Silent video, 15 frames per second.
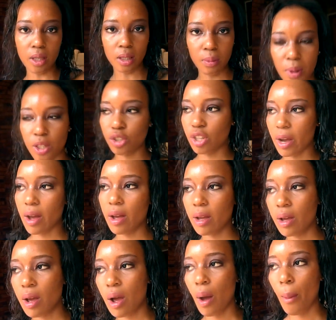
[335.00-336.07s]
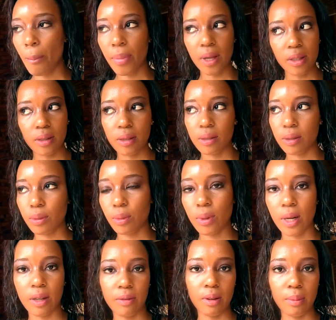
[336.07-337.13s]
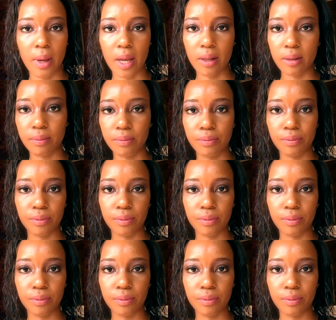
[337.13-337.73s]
on this picture, but whatever, man,